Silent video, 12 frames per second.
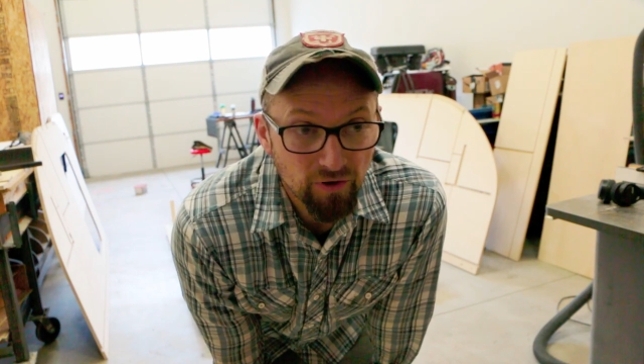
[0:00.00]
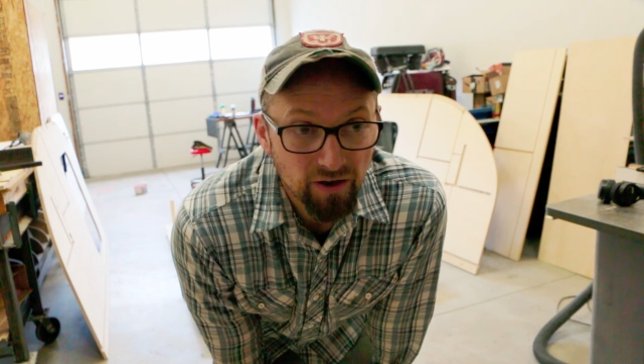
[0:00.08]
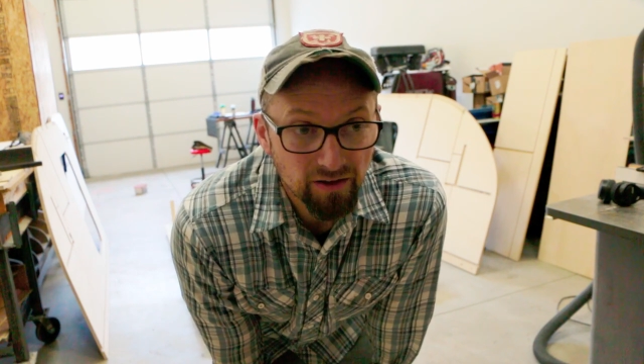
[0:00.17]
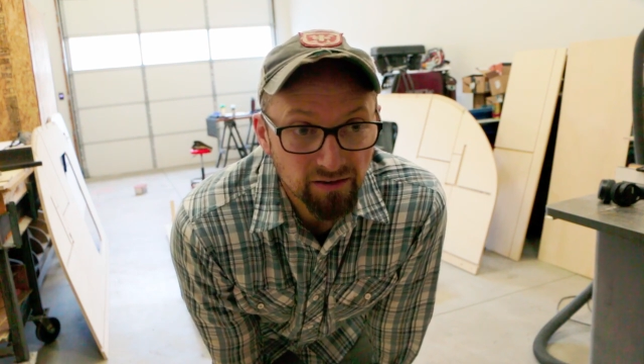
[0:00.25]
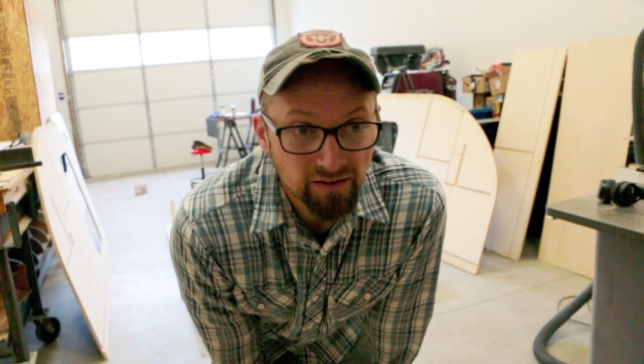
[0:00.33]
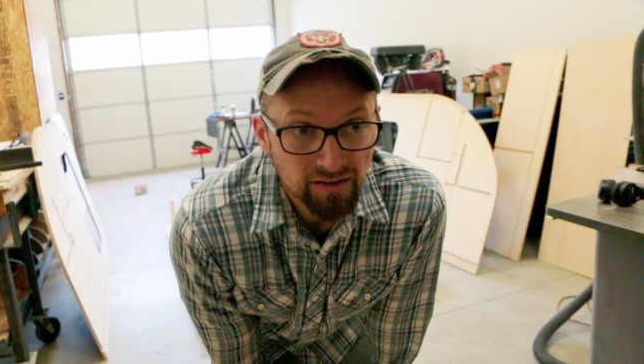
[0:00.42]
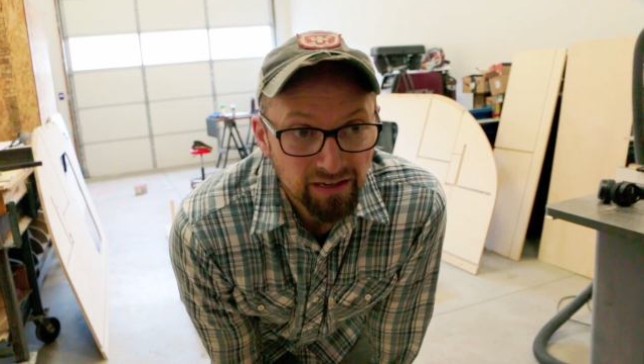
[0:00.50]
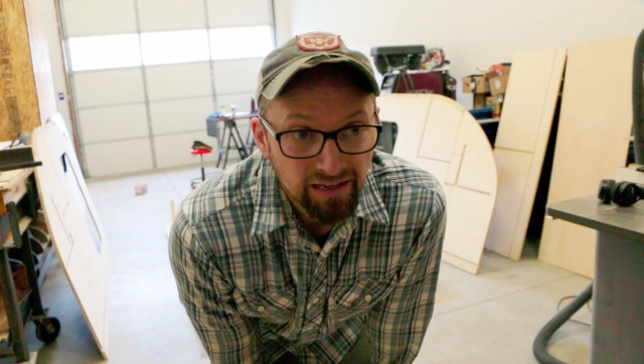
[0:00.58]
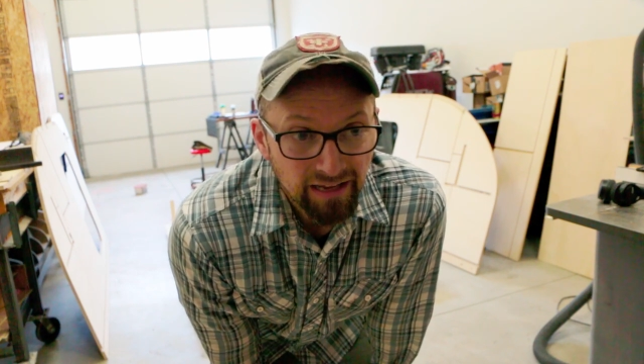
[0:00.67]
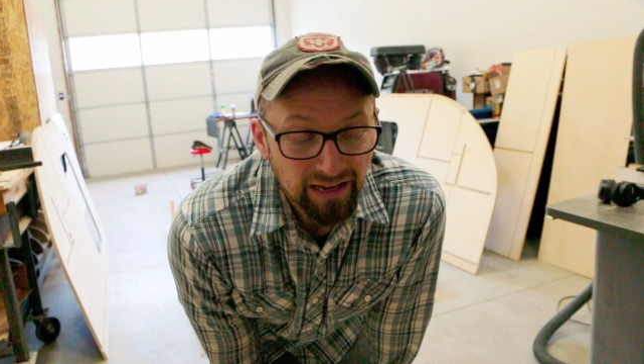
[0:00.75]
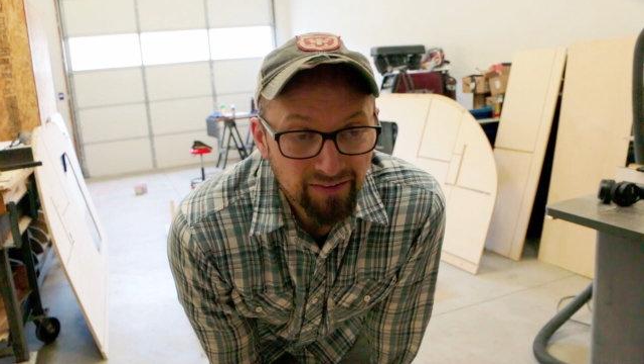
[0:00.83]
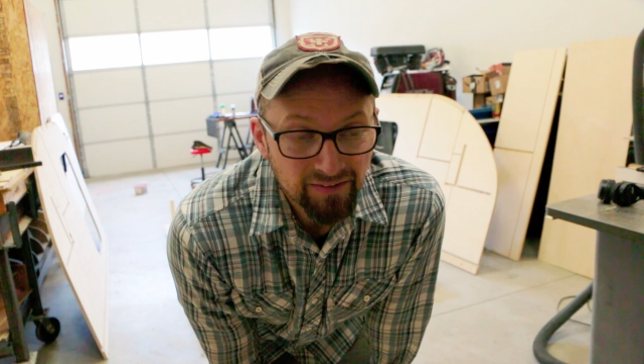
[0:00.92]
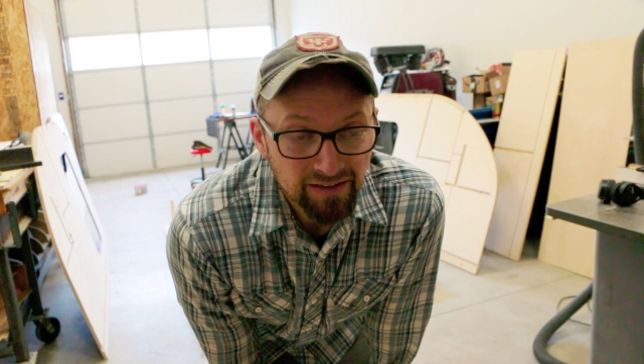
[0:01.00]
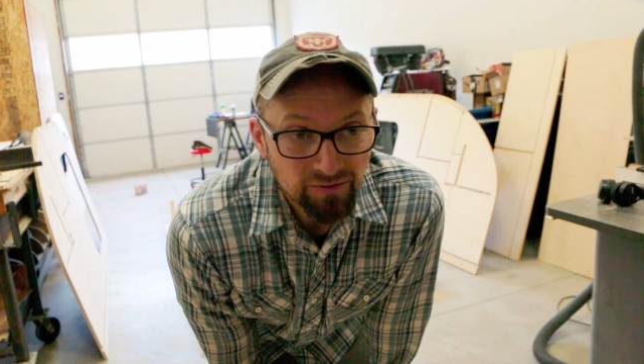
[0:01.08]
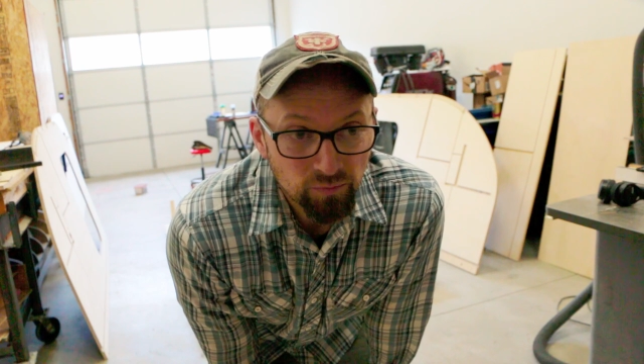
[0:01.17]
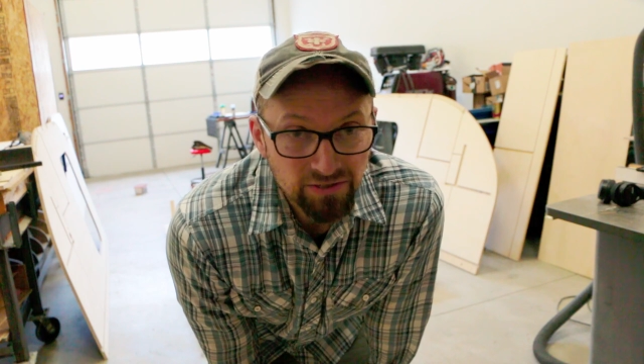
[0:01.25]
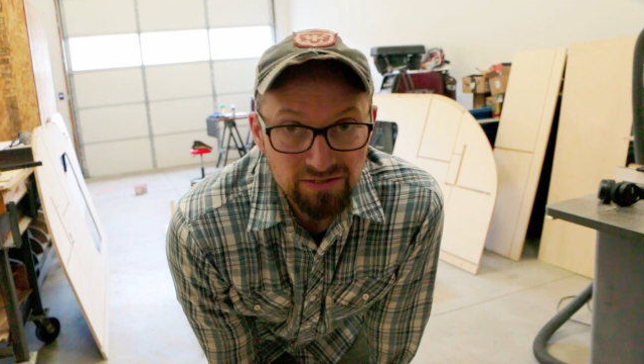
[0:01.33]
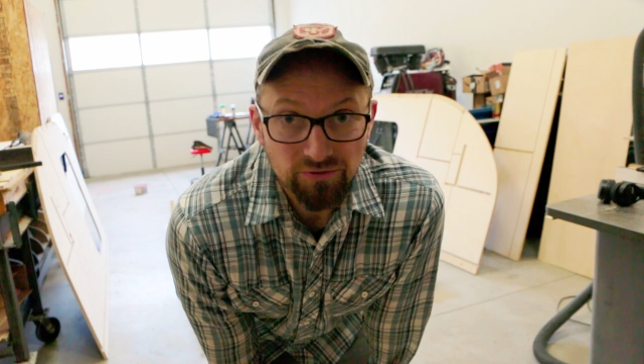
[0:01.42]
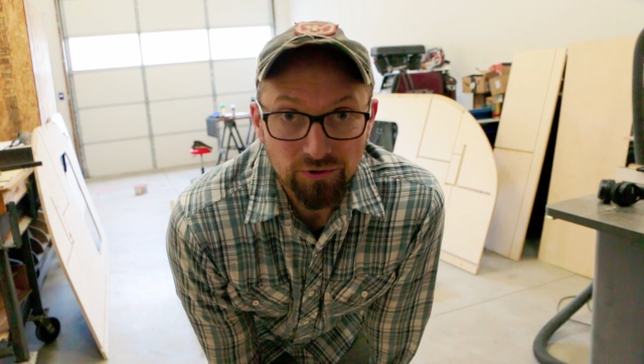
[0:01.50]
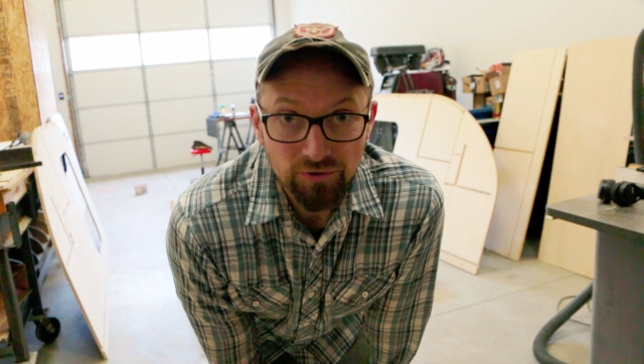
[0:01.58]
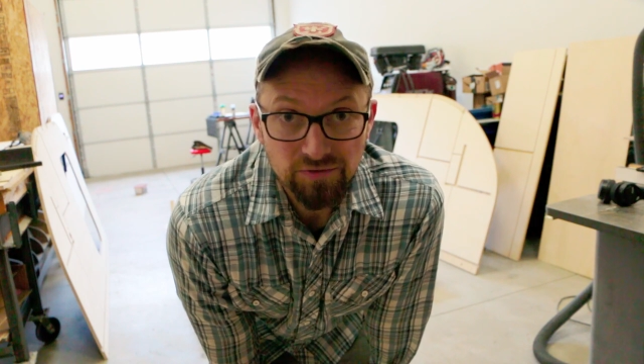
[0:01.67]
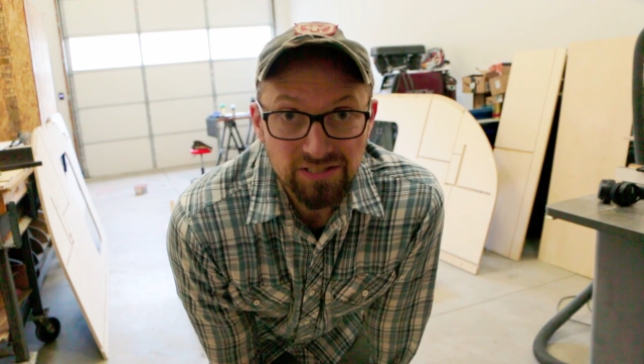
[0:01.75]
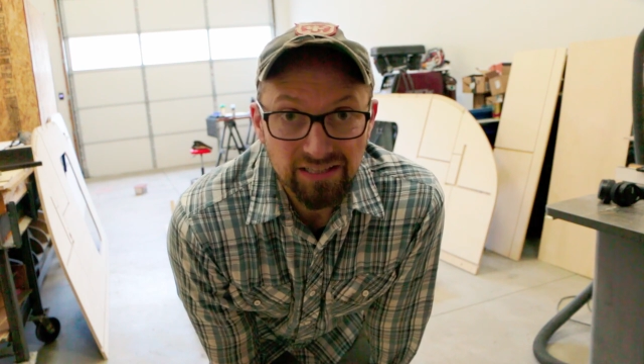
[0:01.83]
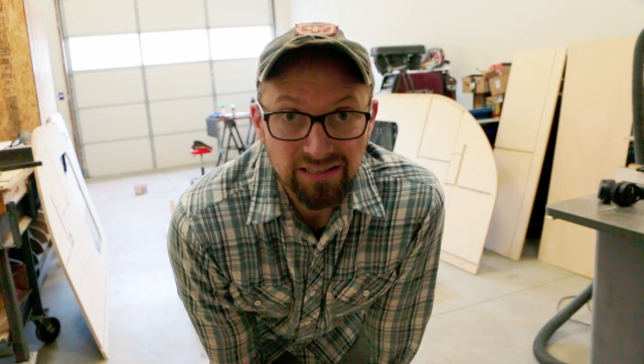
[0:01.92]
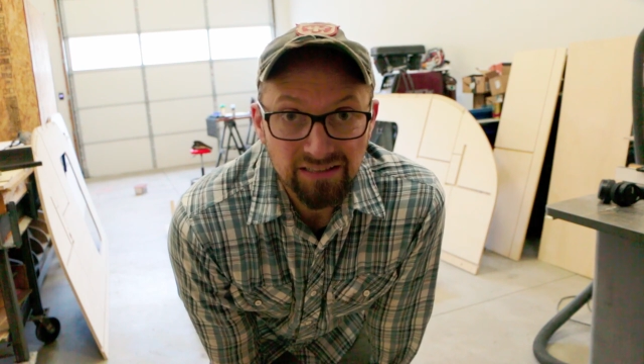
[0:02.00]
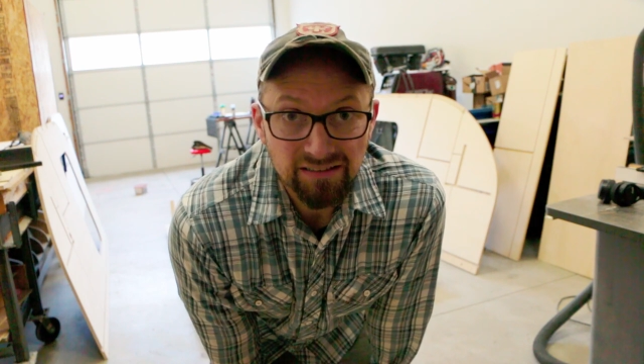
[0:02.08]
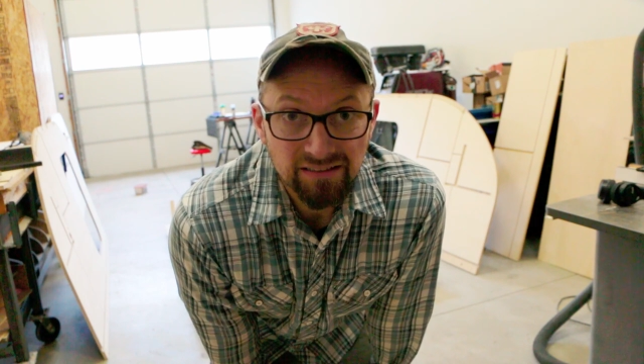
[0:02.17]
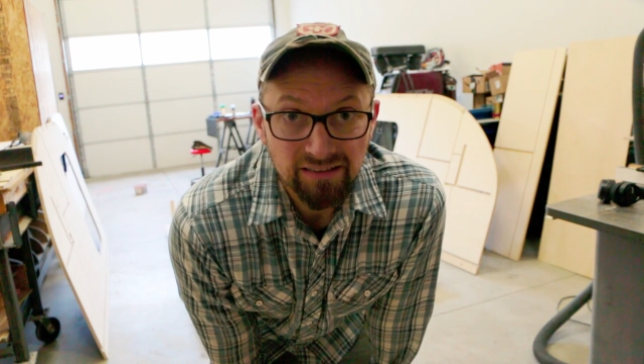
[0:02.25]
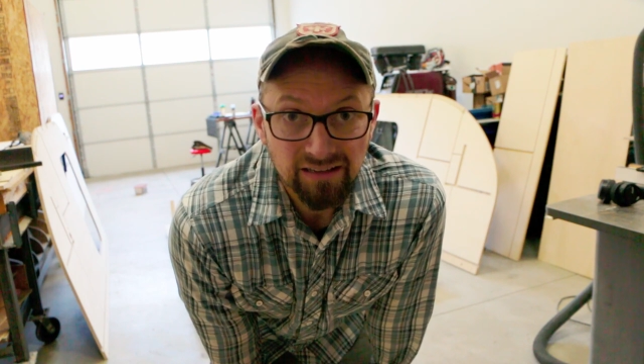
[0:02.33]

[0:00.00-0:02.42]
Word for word: on, and then once the roof's in,